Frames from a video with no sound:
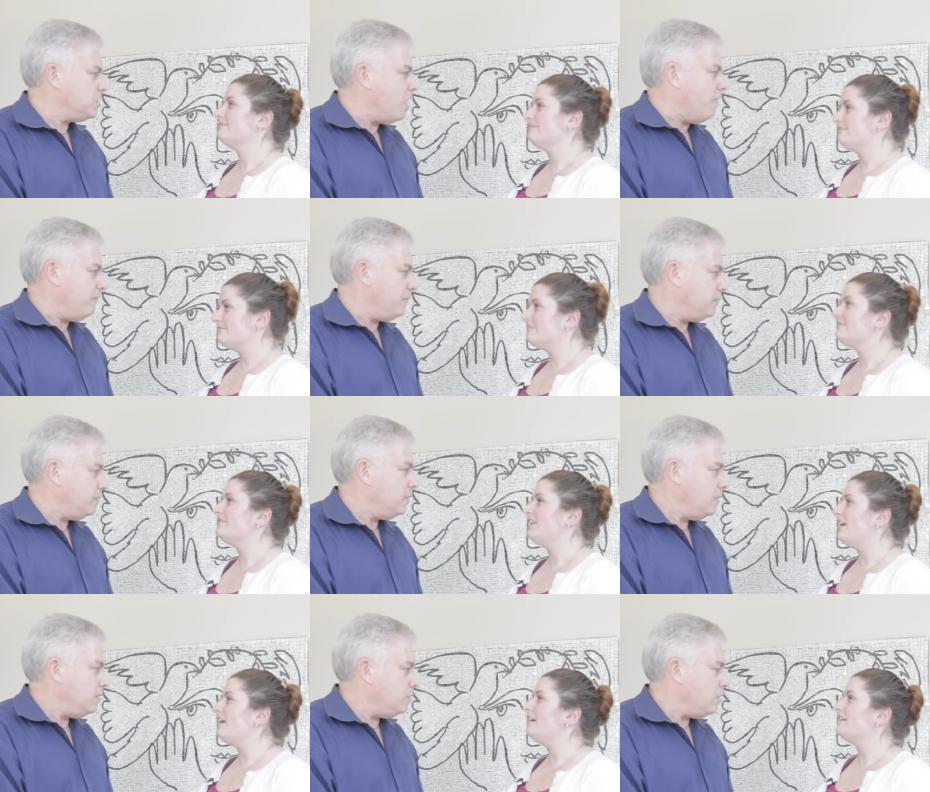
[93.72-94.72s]
Speaker 1: stuff.
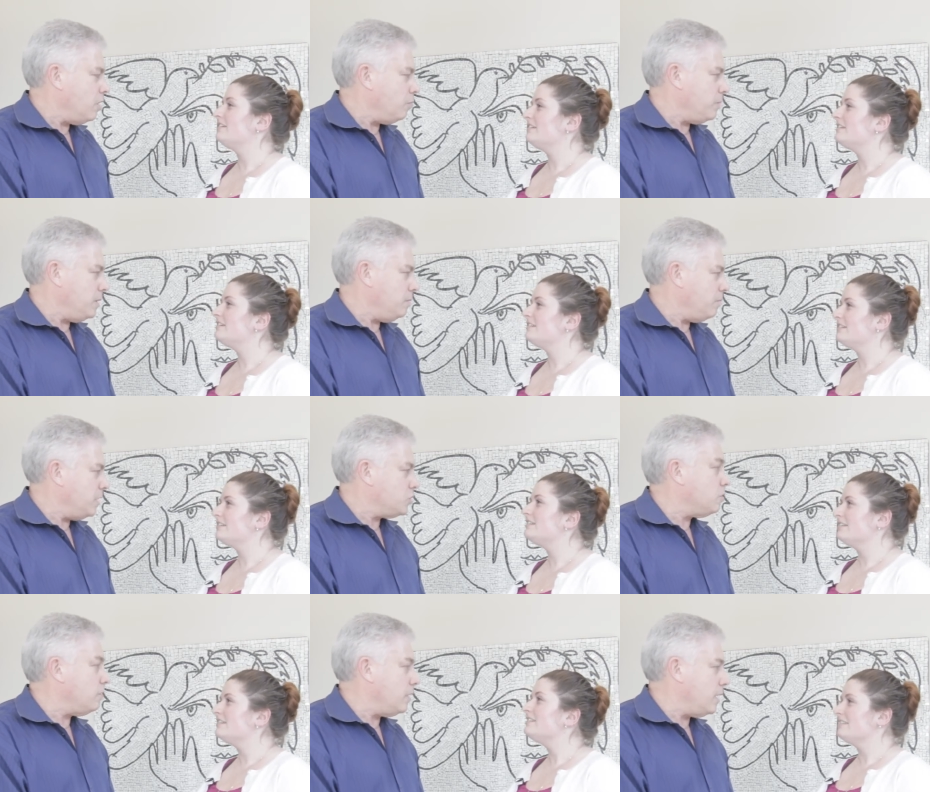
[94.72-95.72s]
Yeah. You helped me
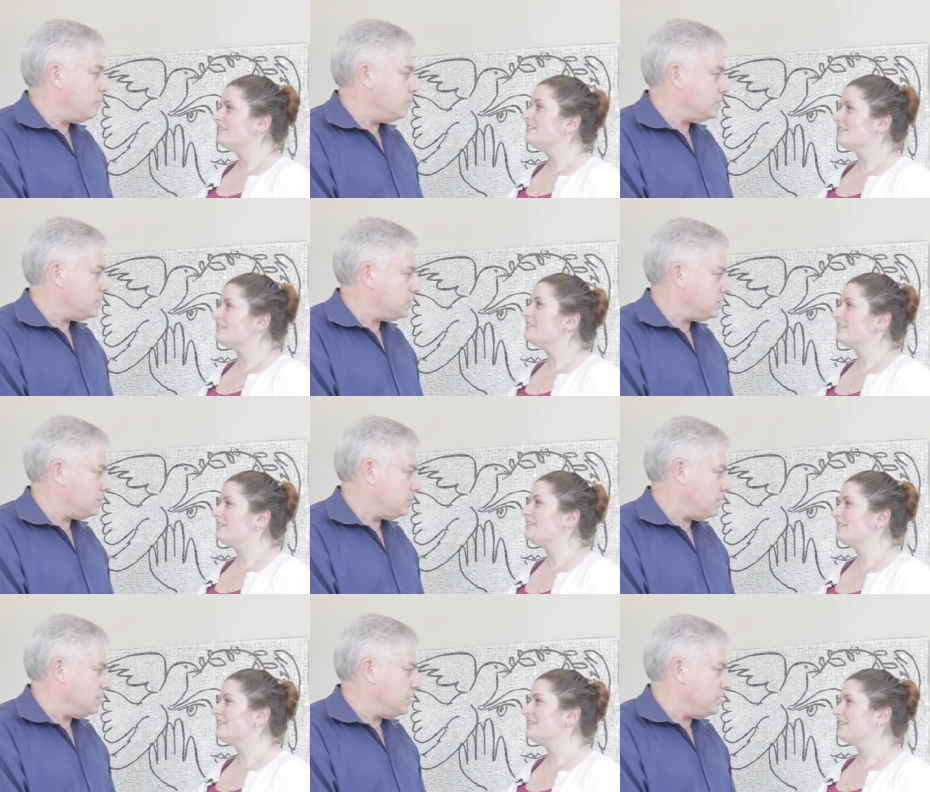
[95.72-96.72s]
make sure that I
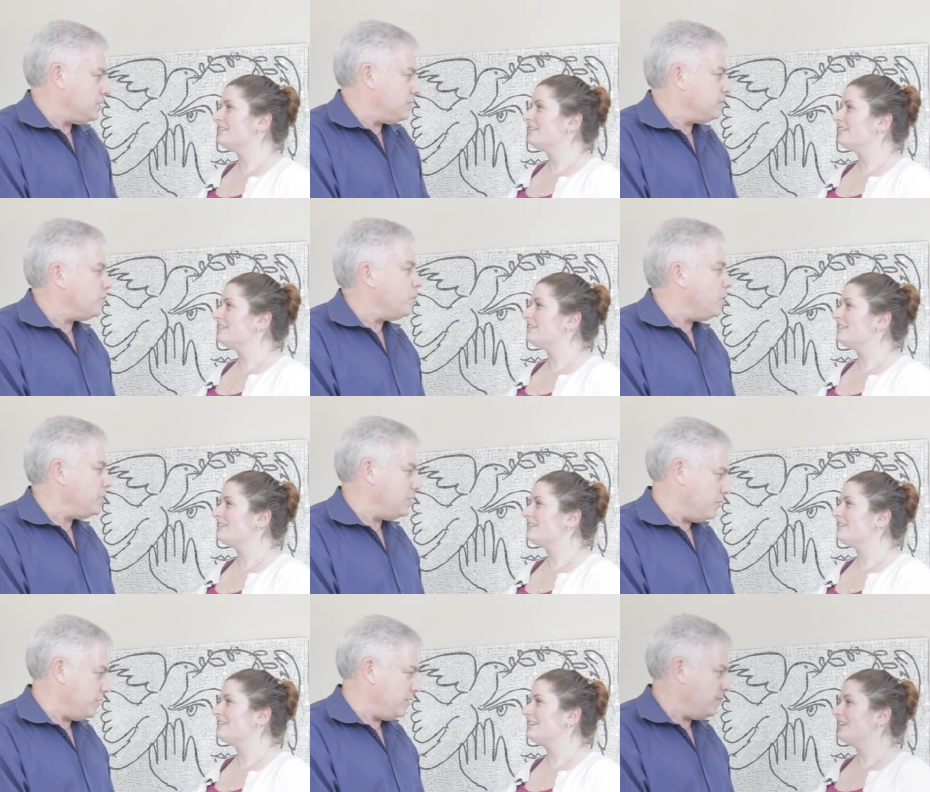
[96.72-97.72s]
was at least
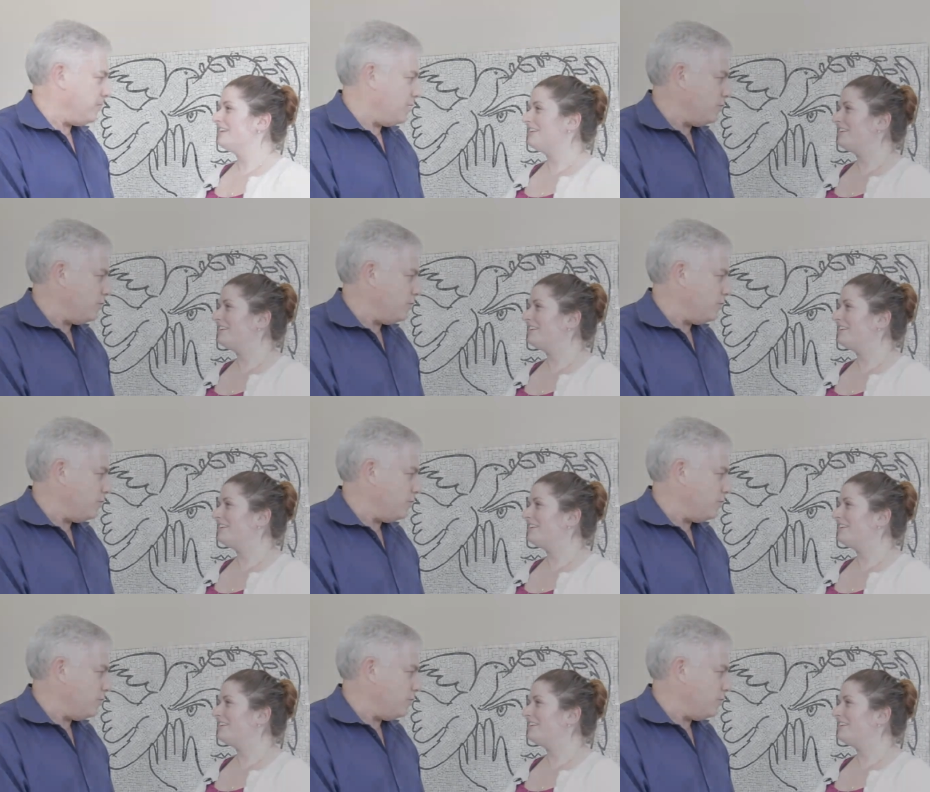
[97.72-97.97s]
familiar with it if